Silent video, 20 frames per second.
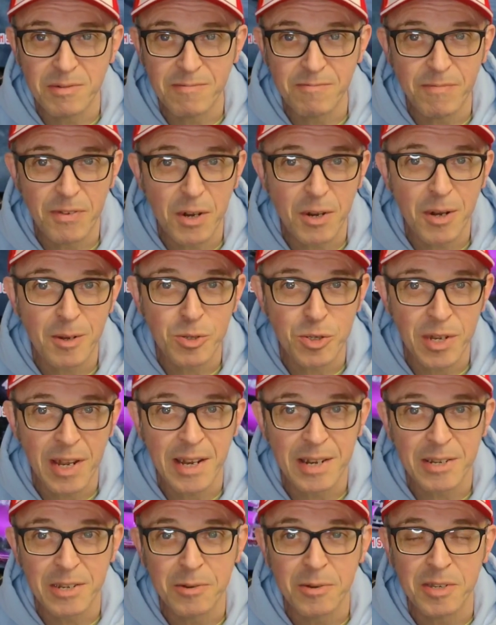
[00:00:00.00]
for God's
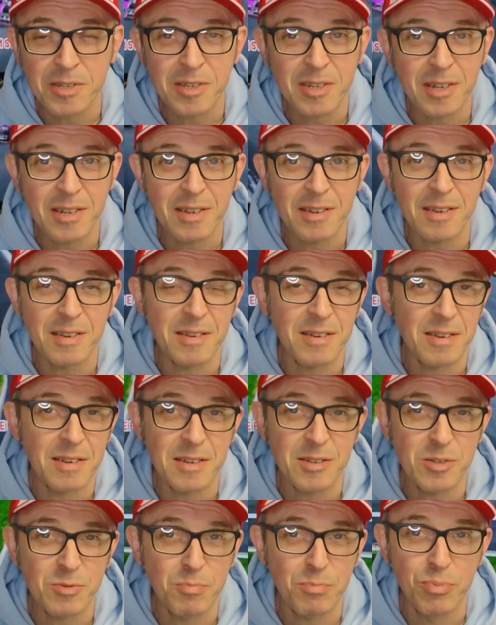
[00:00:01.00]
sake, do it.
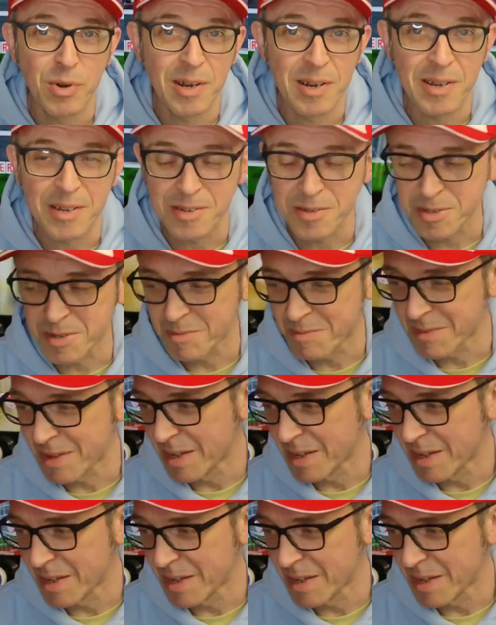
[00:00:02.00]
It's brilliant.